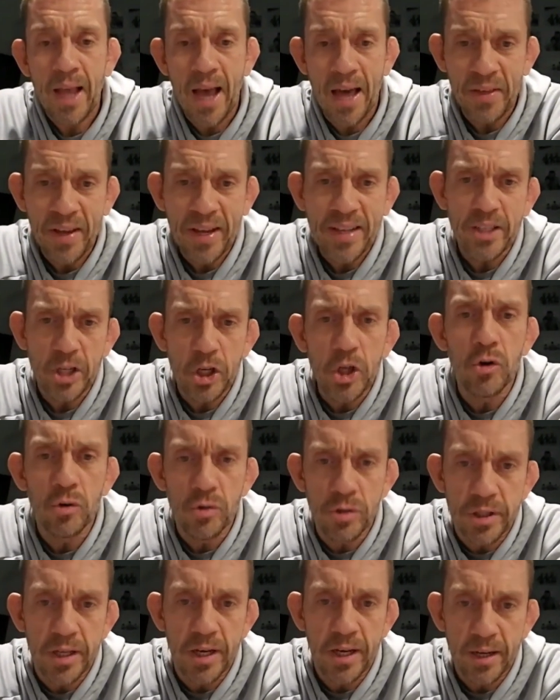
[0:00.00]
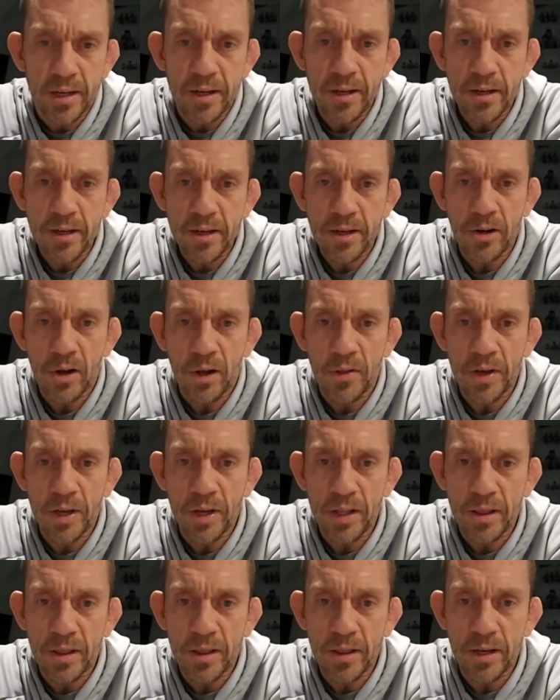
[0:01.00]
I think it's a huge thing. I
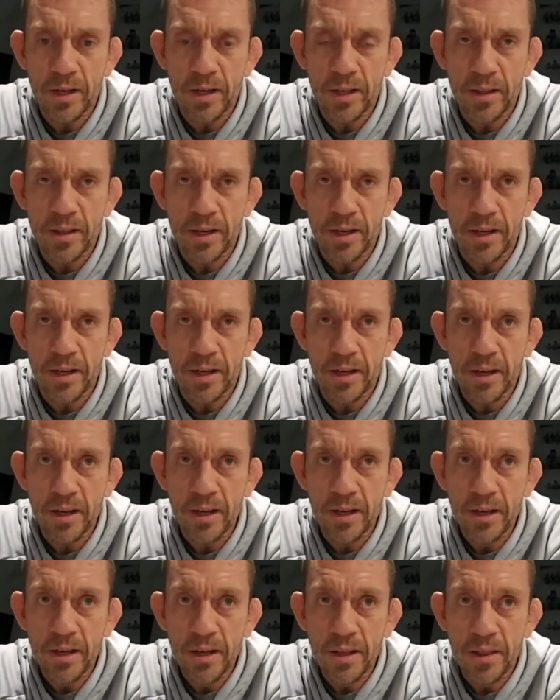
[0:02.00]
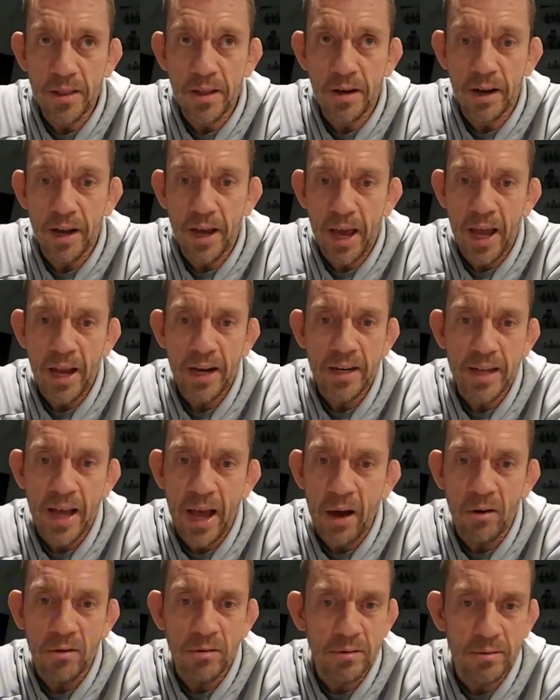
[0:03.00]
think the hand
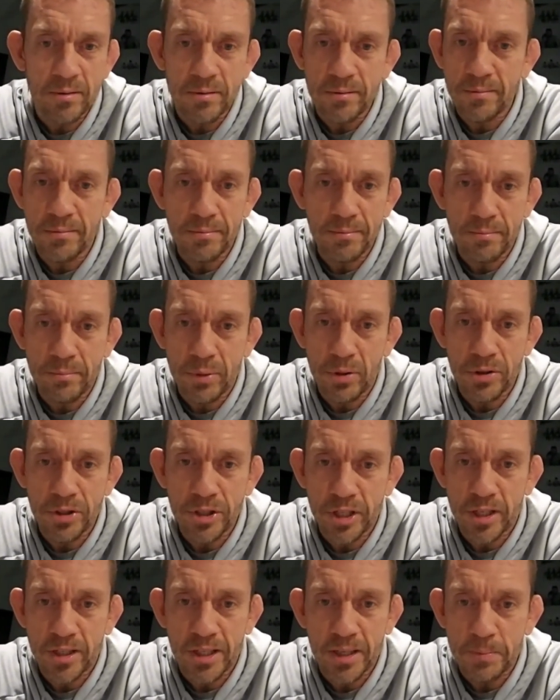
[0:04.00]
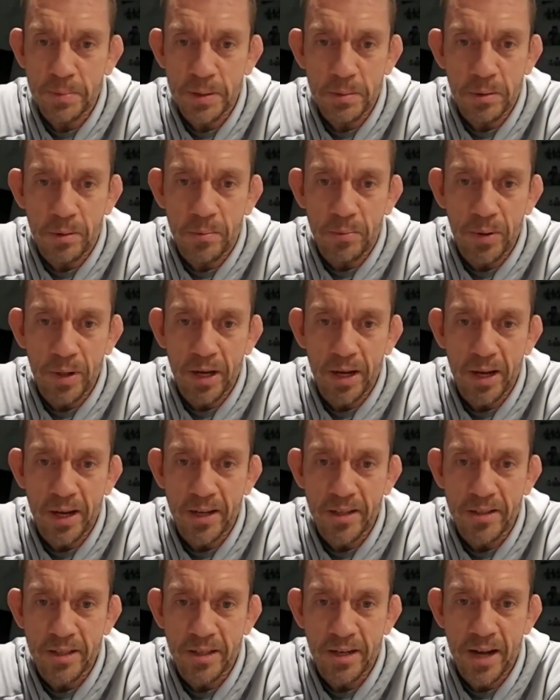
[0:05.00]
down bullshit that people
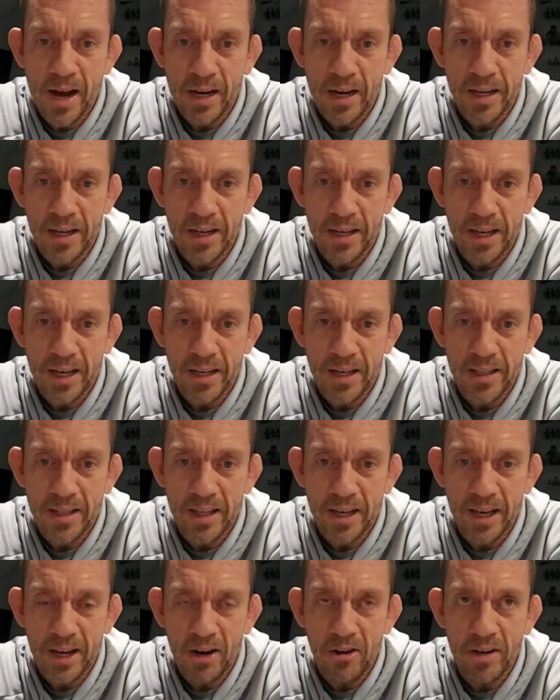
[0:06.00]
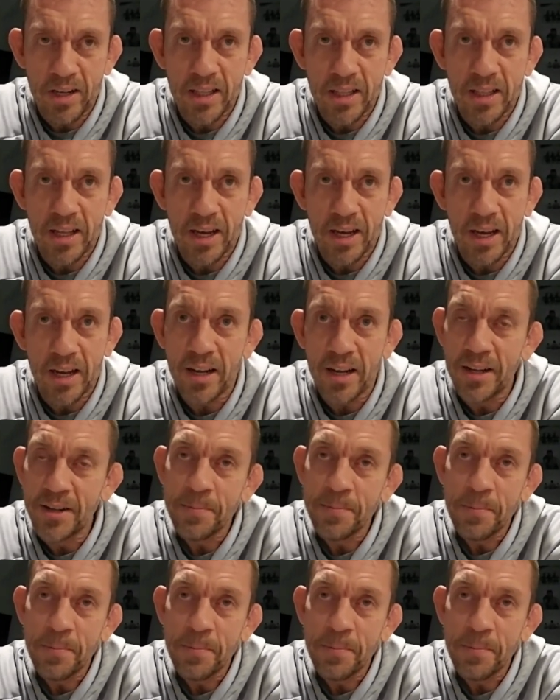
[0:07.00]
play to not get kicked in the head or knee in the head.